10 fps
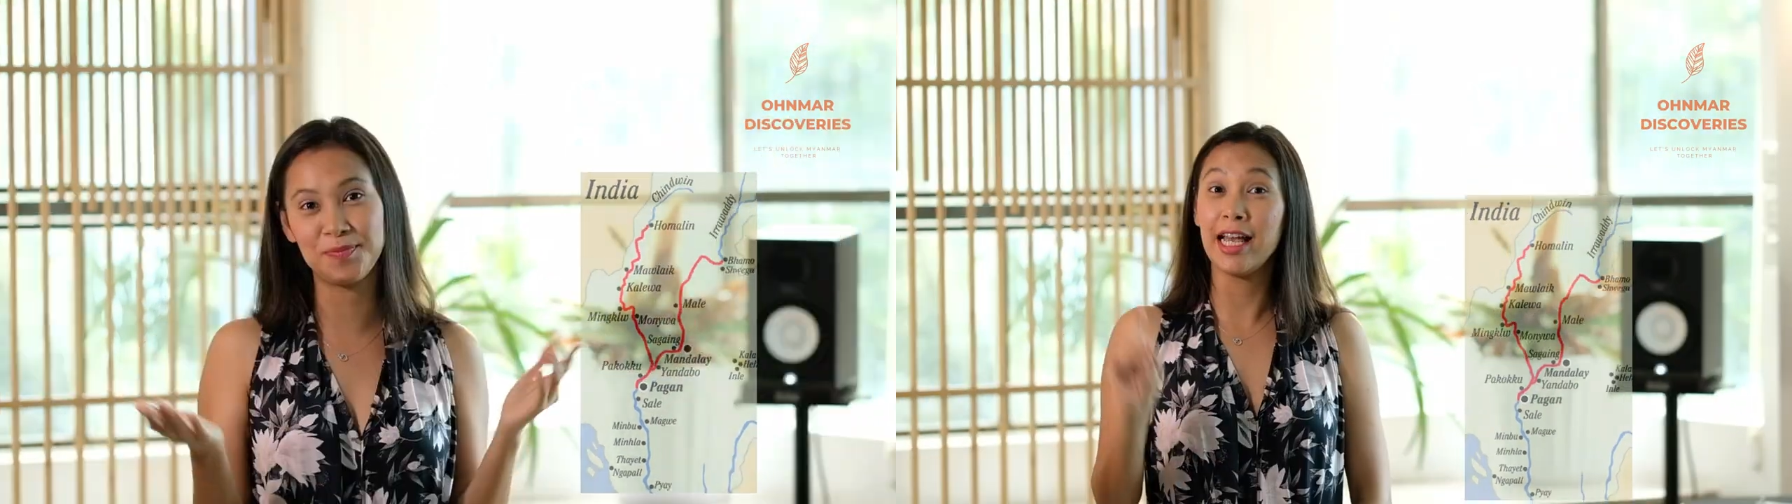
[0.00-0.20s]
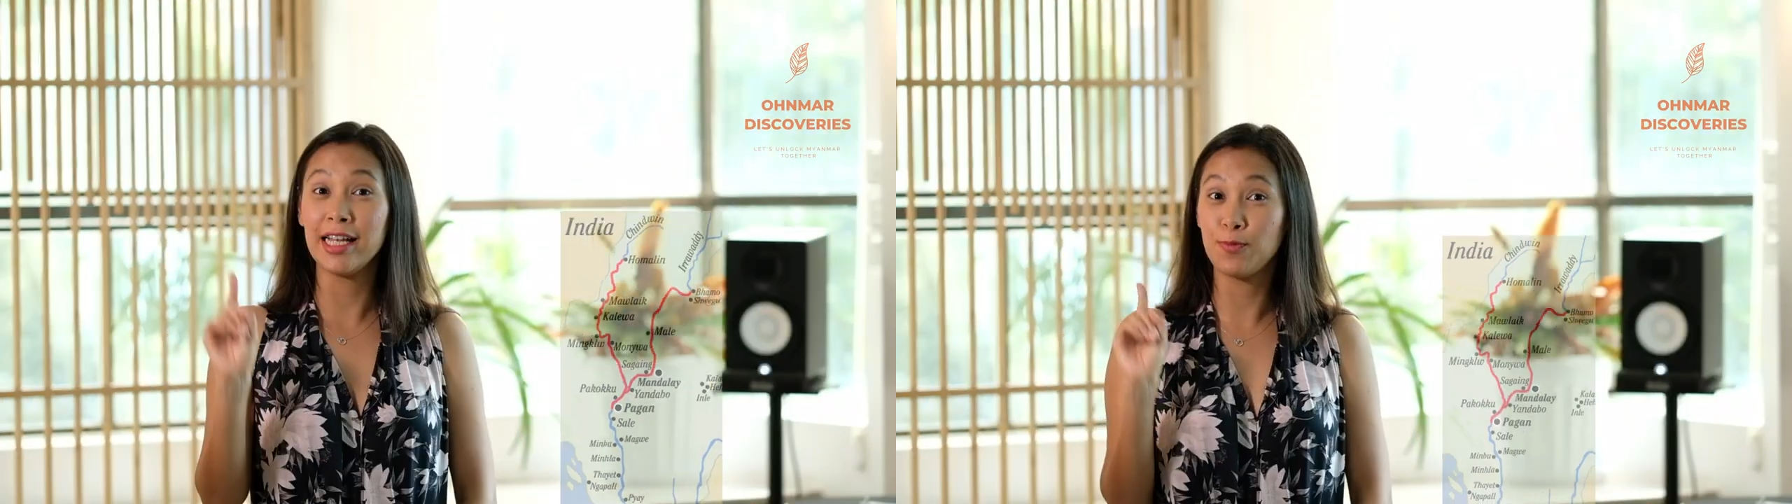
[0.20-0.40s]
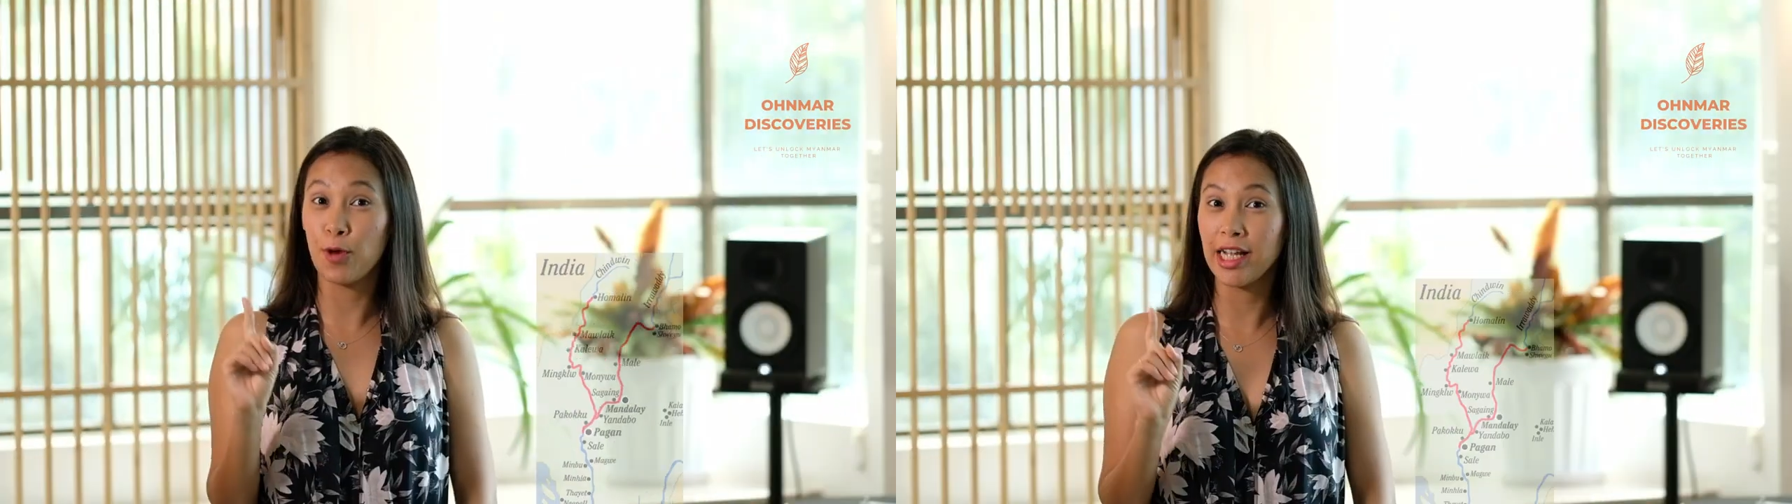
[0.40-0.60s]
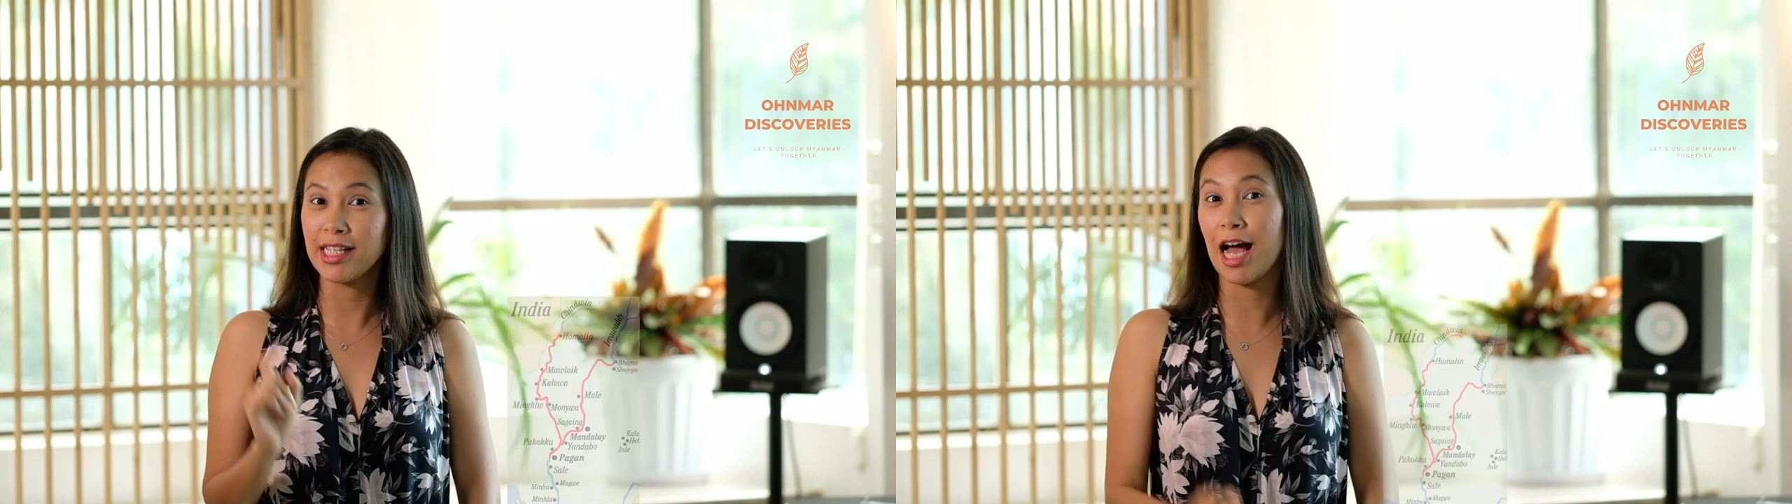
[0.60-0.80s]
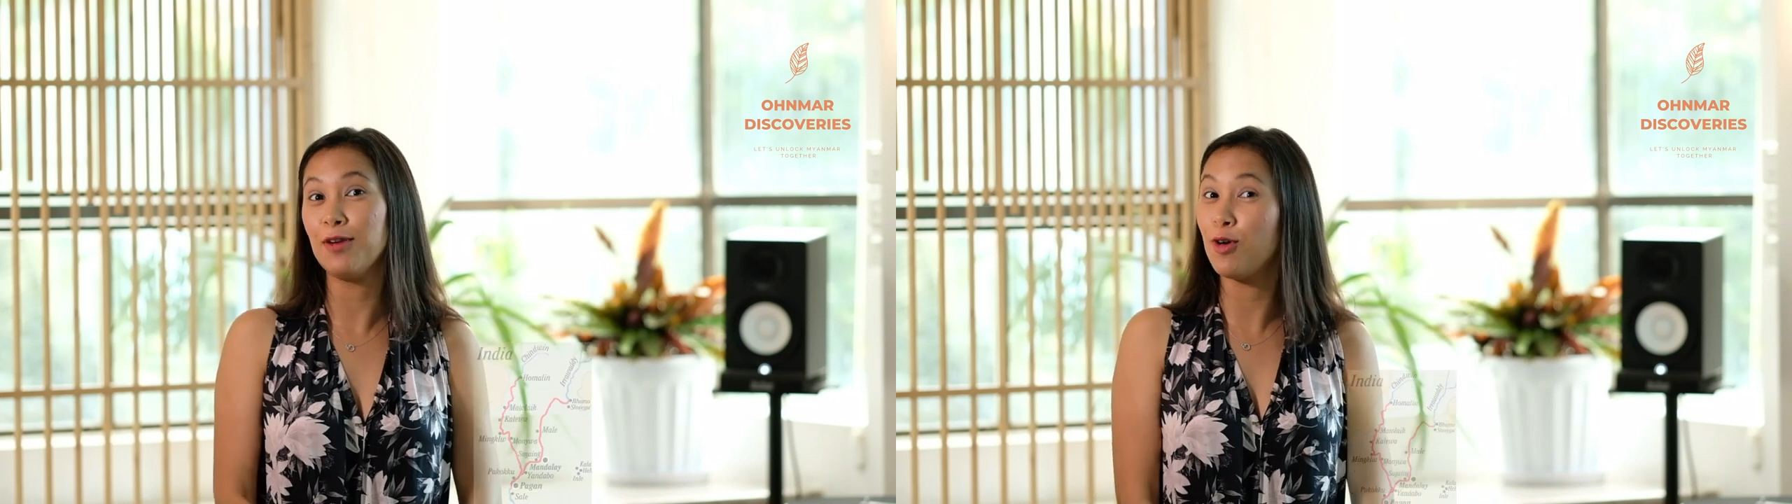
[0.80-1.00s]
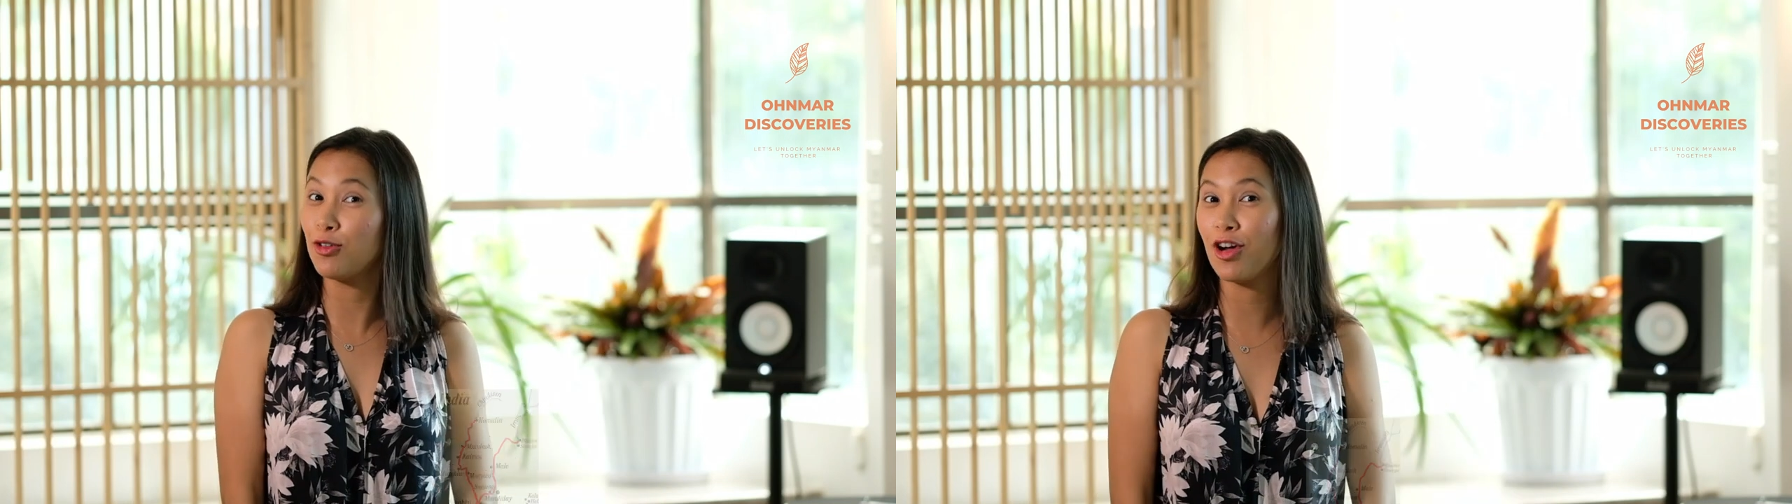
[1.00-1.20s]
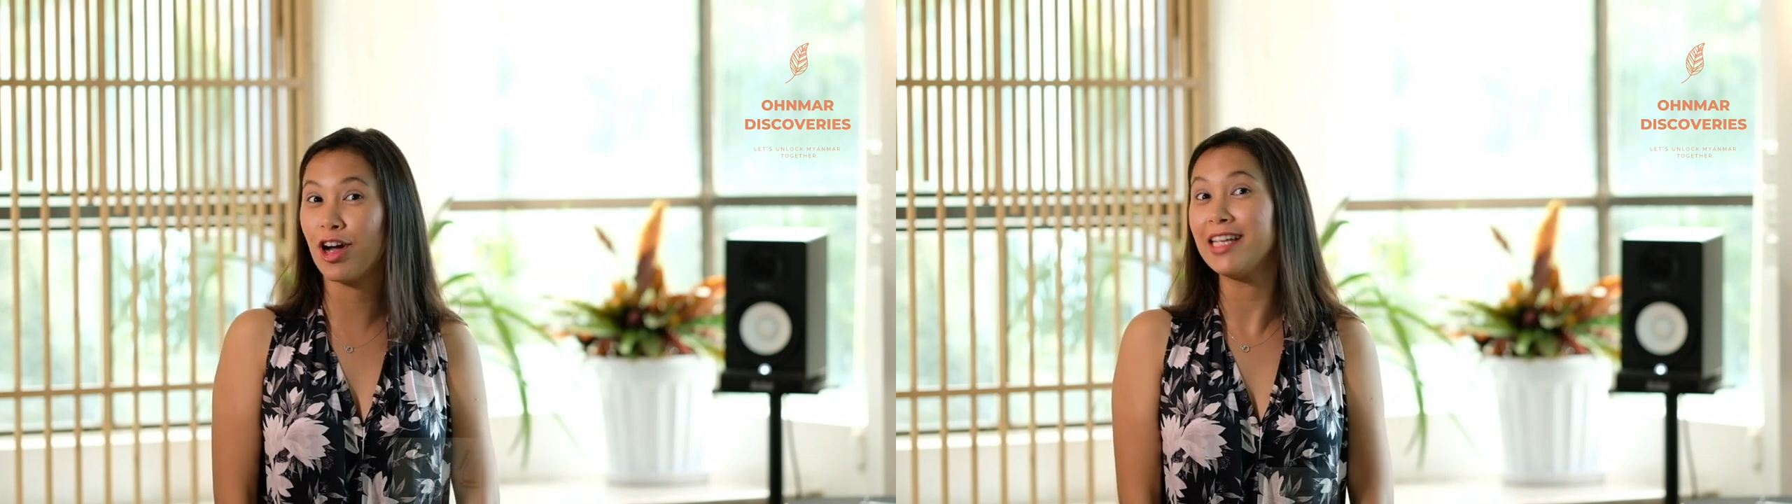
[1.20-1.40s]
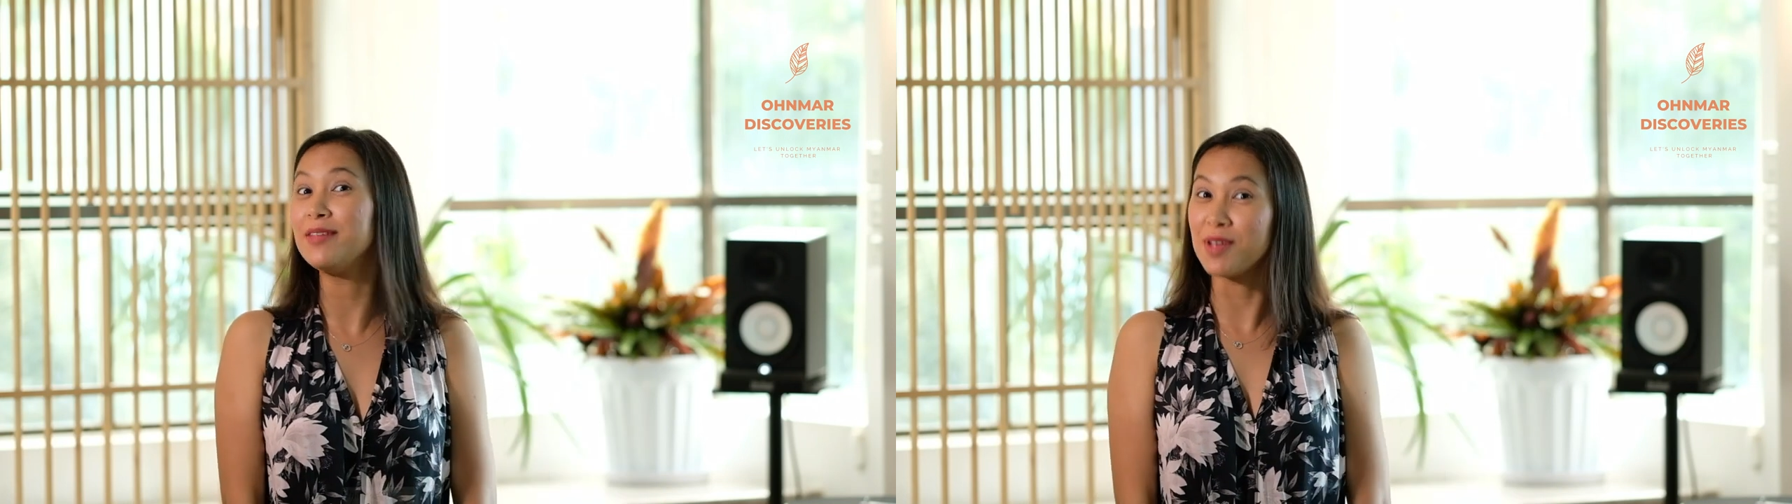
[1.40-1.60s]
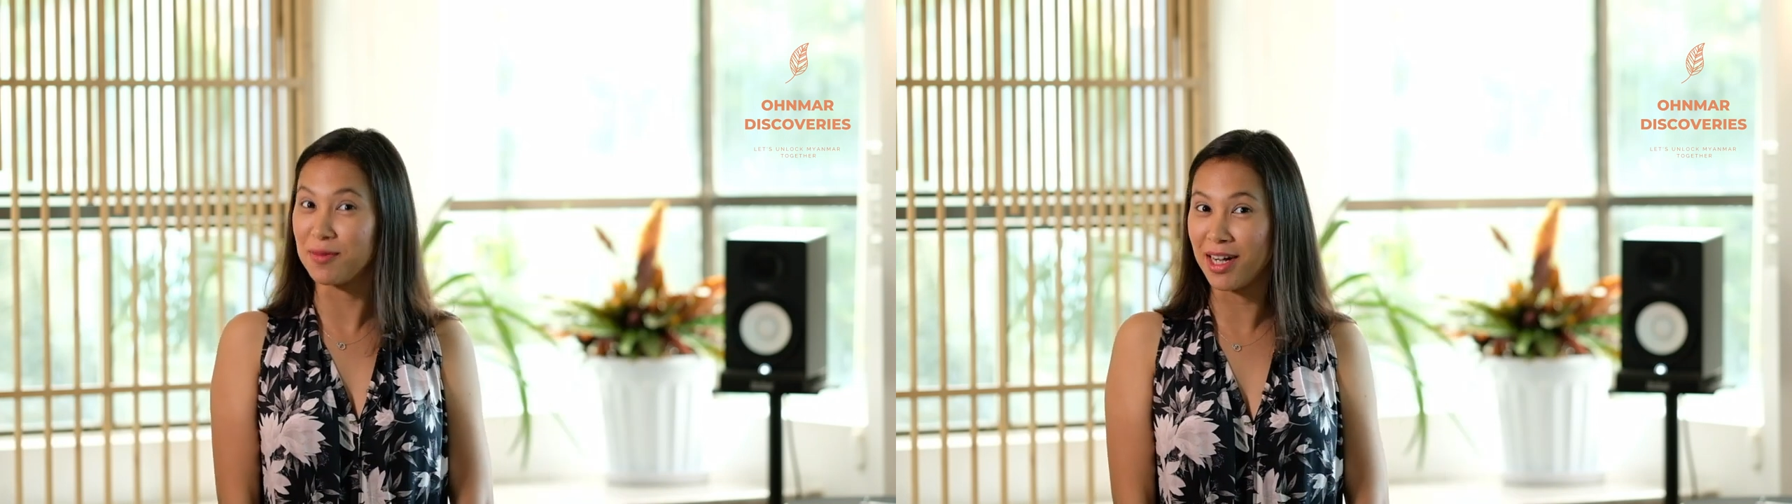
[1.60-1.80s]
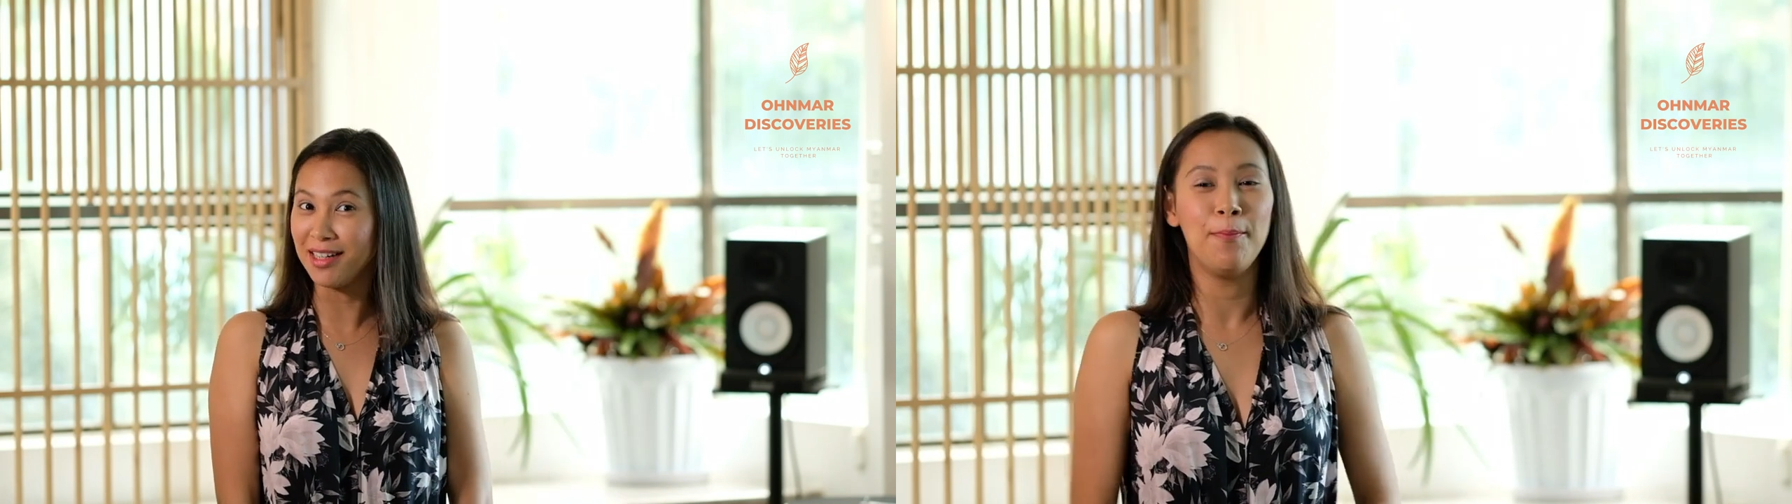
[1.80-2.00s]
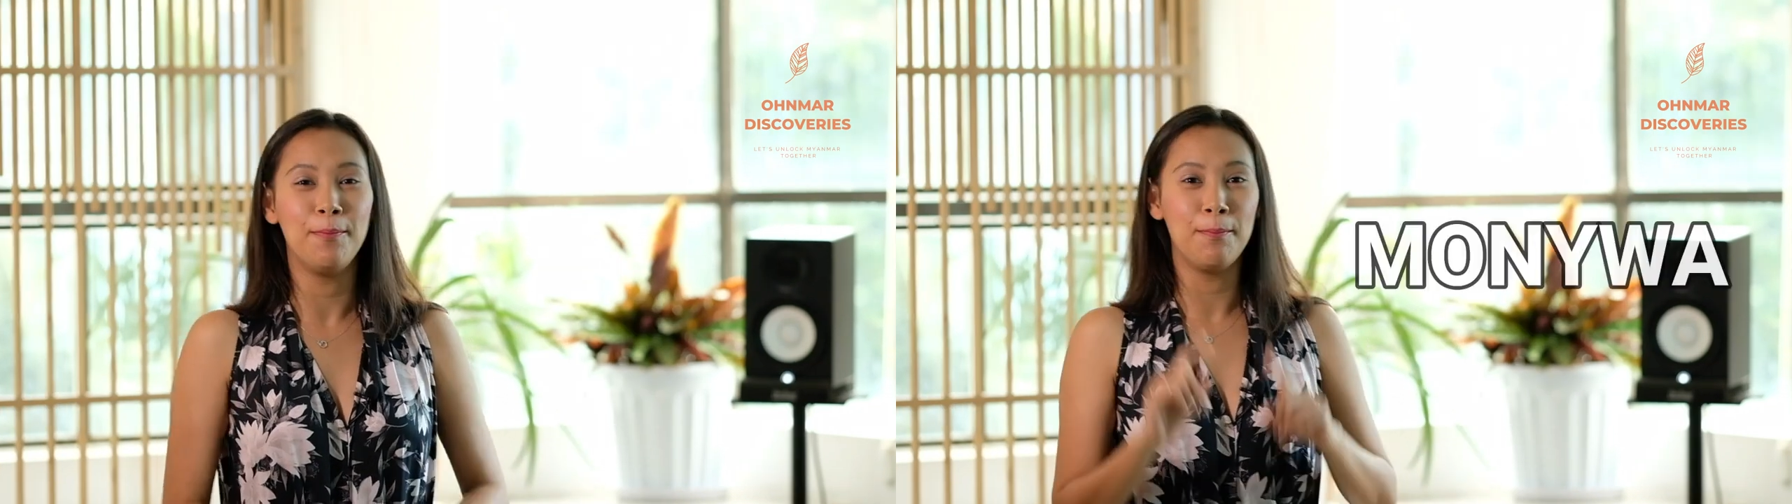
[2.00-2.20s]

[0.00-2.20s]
Let's break down Mon Yuar in Myanmar.